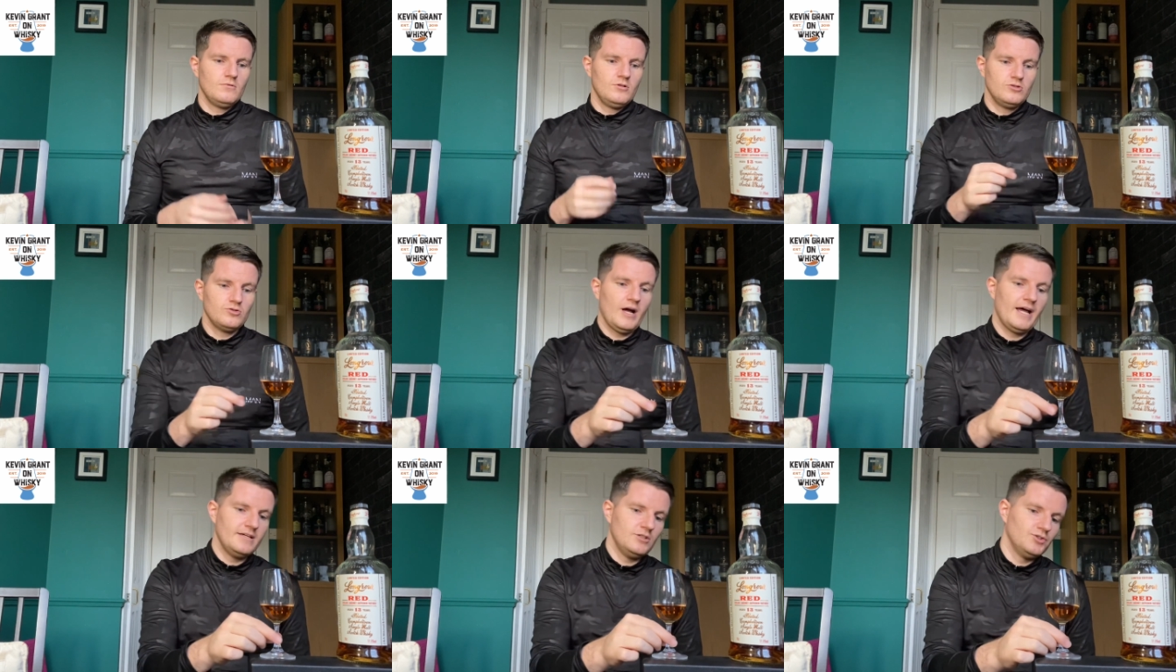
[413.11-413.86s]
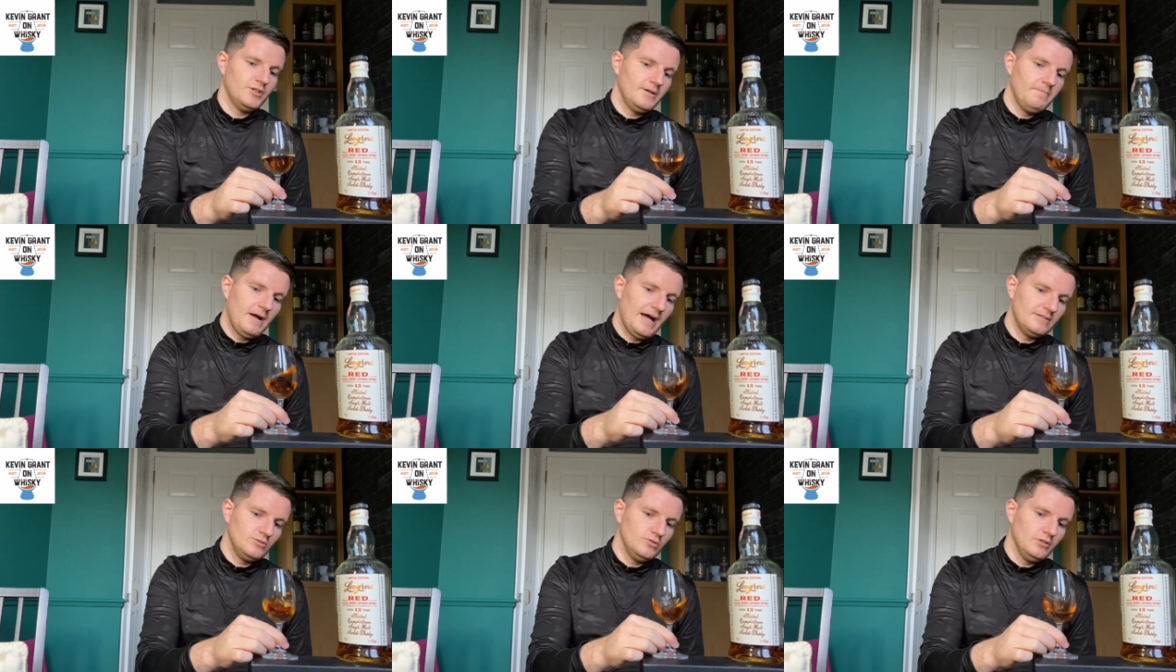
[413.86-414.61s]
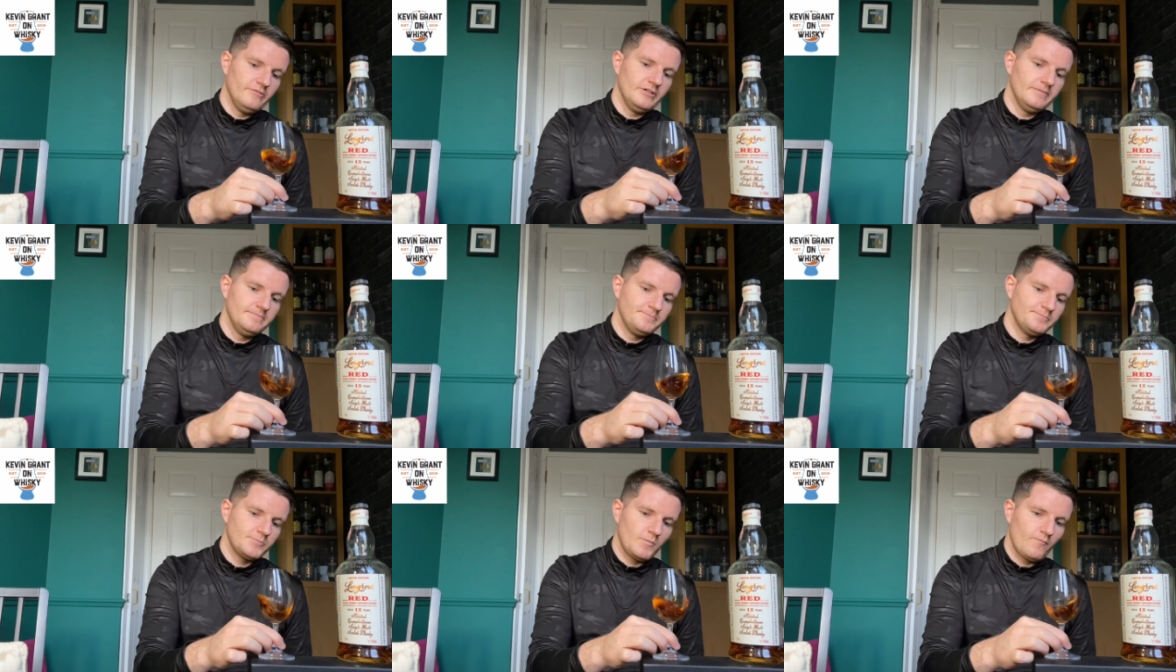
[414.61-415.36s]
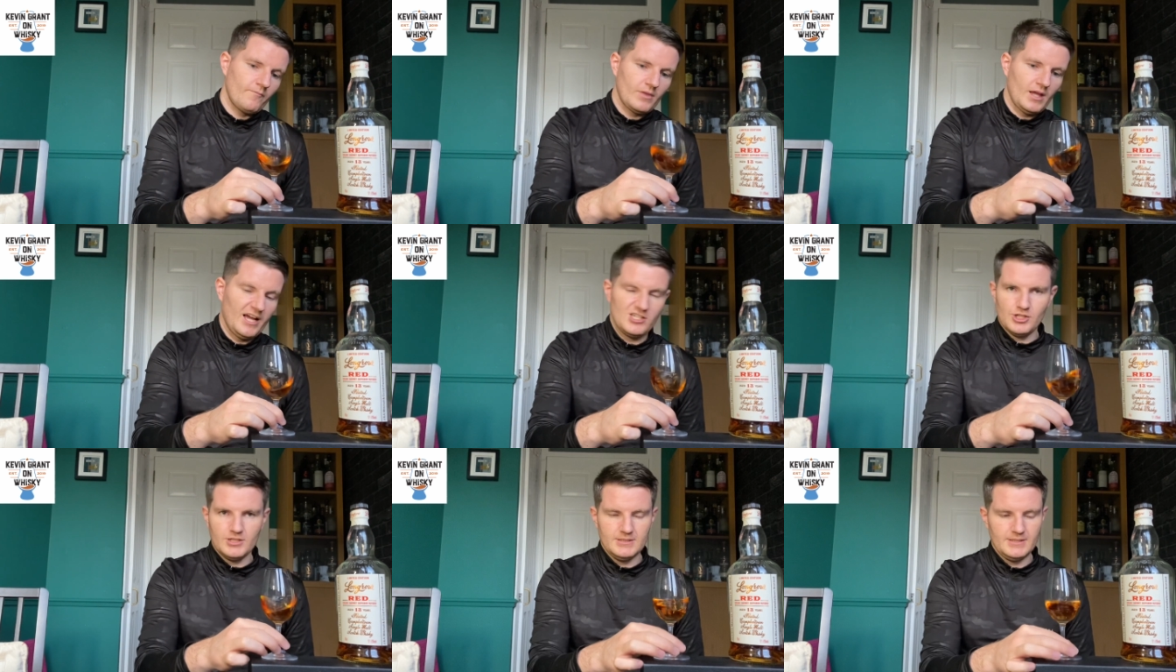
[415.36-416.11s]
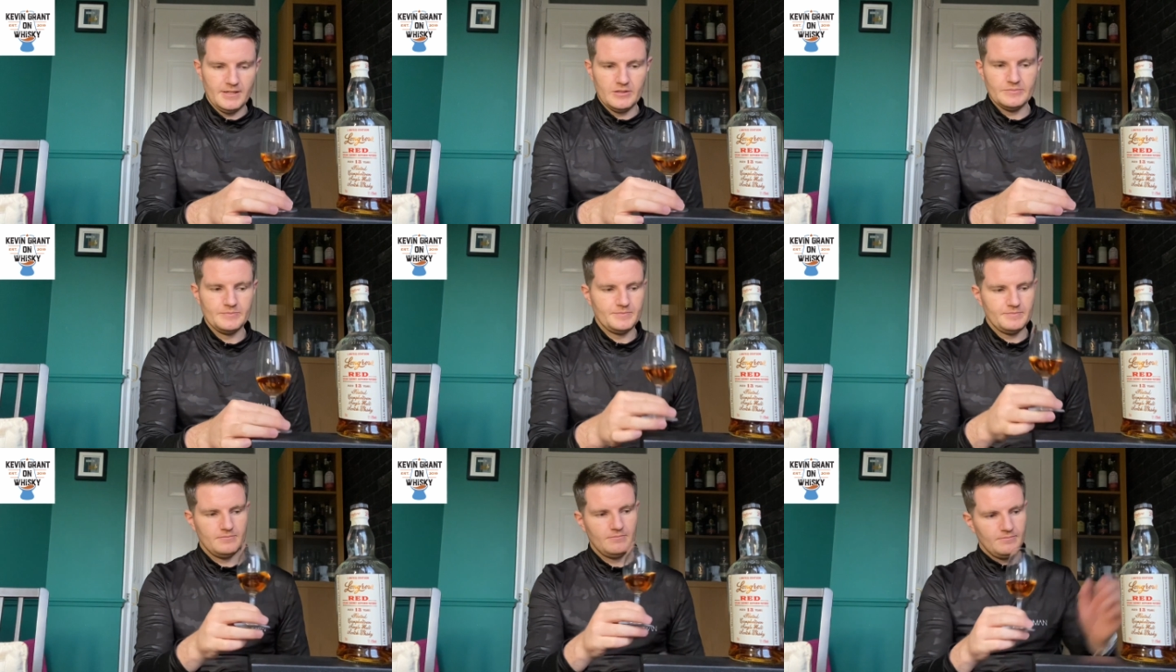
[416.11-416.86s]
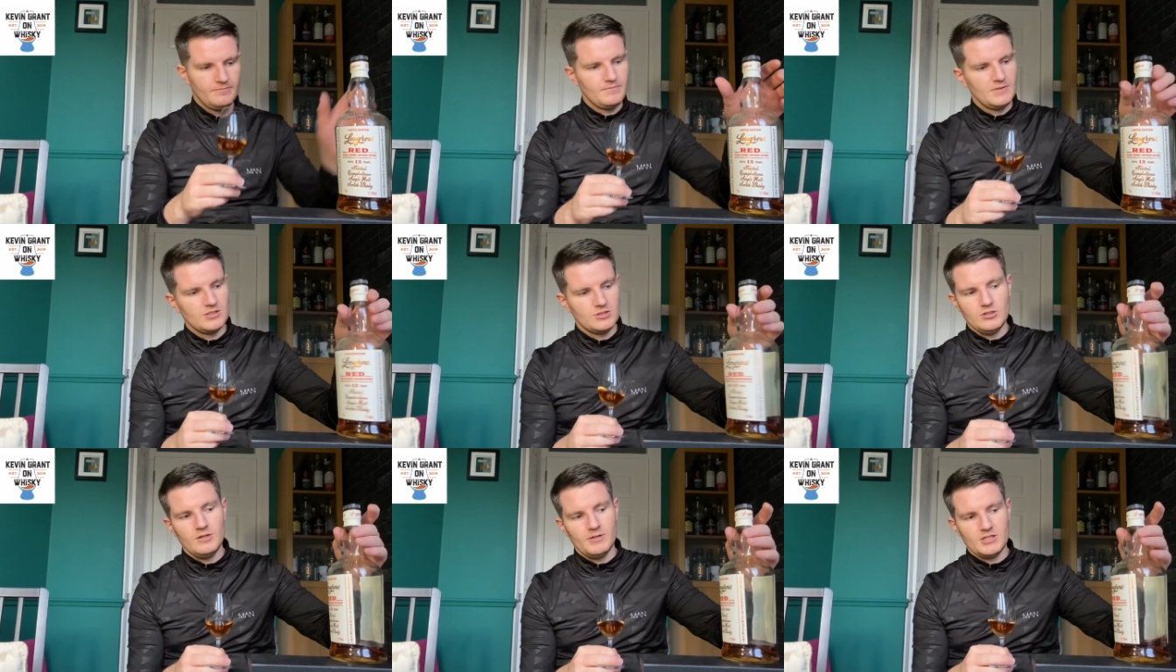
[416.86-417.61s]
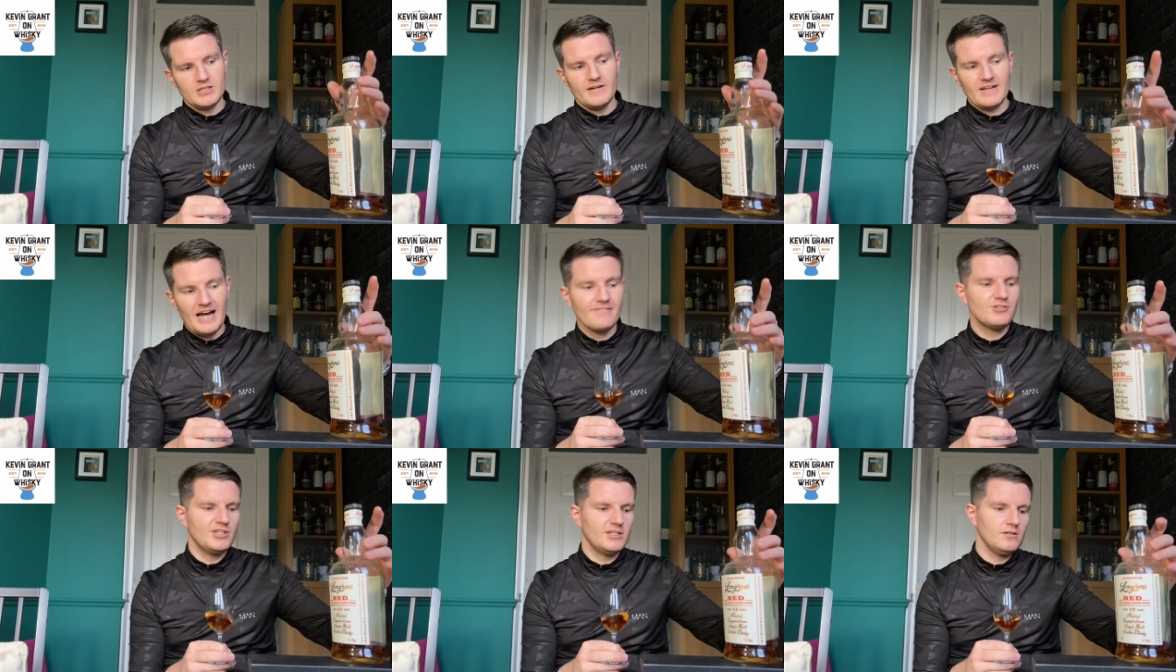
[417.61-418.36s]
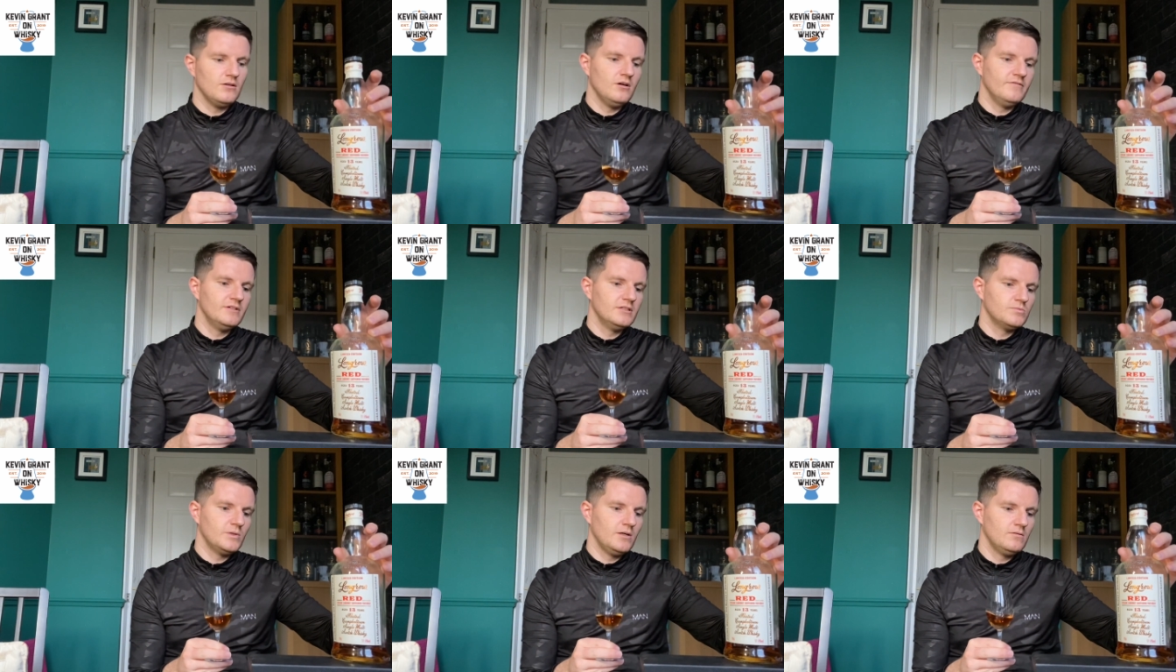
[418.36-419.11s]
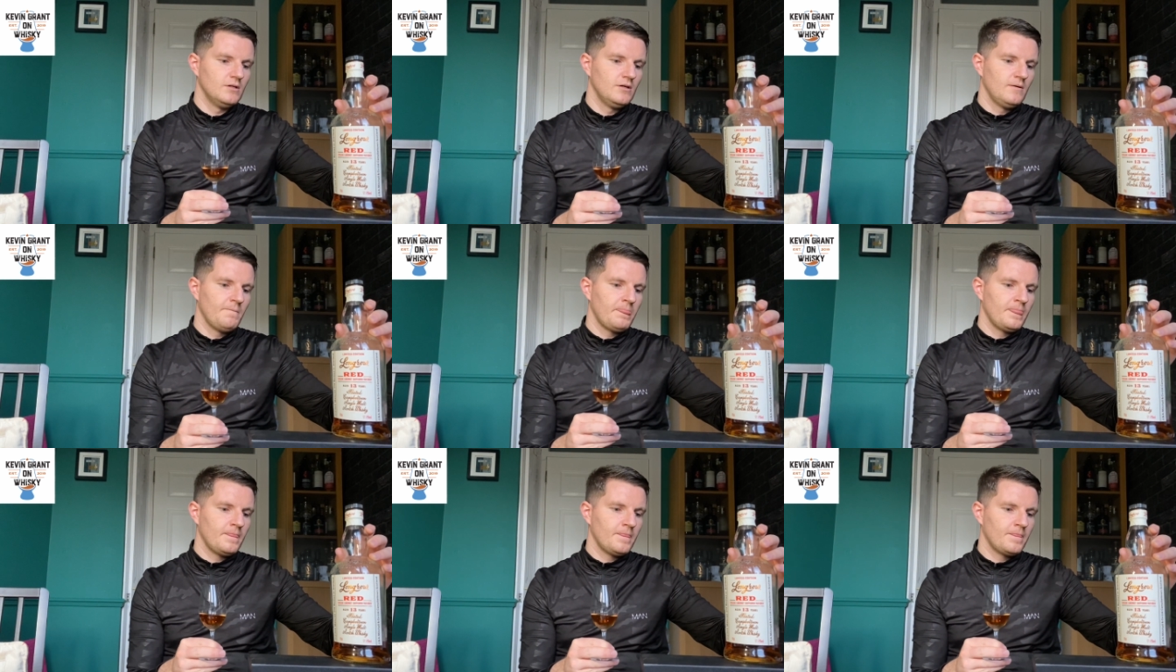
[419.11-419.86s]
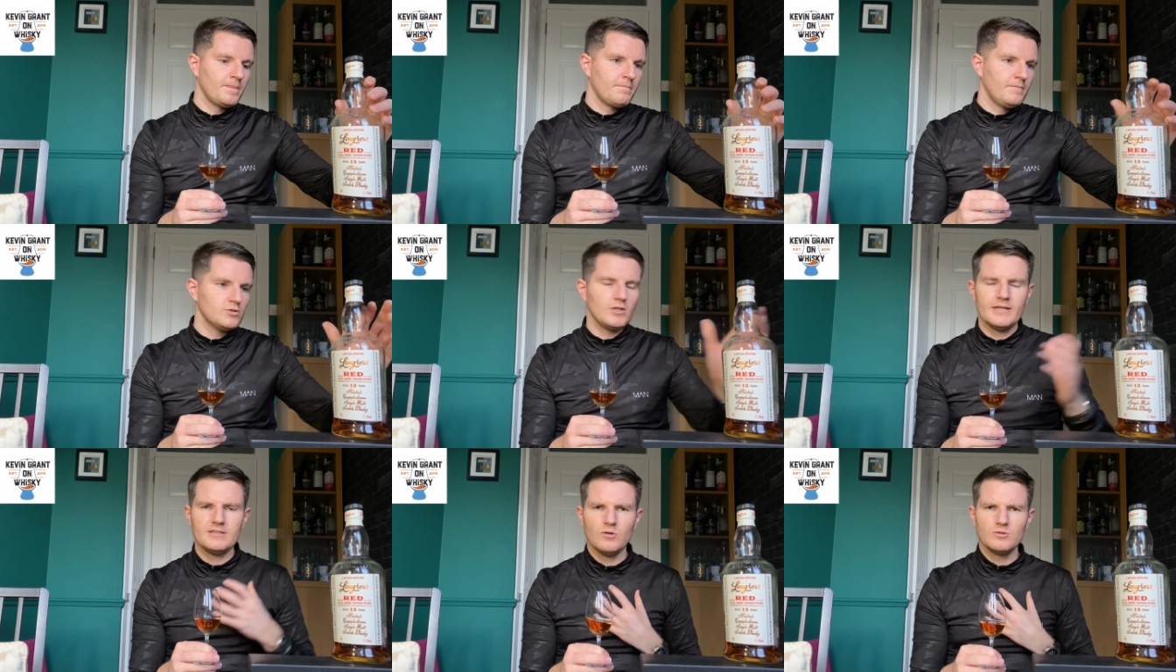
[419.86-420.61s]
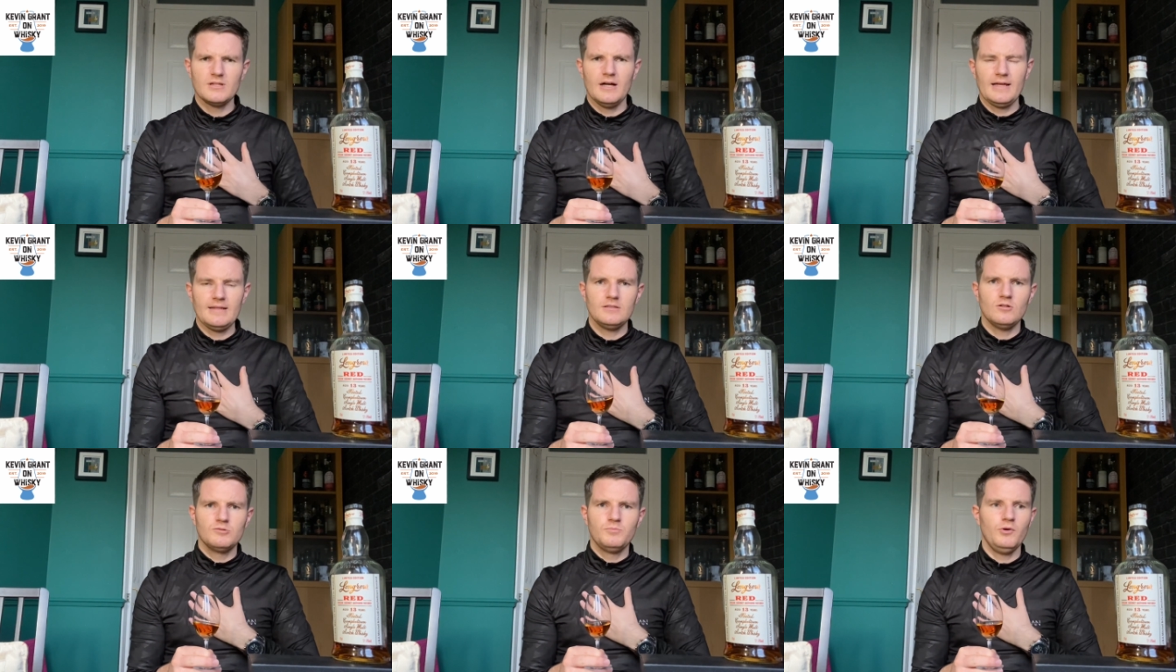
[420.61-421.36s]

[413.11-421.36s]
So I enjoy it. I do love it, as you can tell, because there's not much left. I have shared a lot of it as well. So I like to always put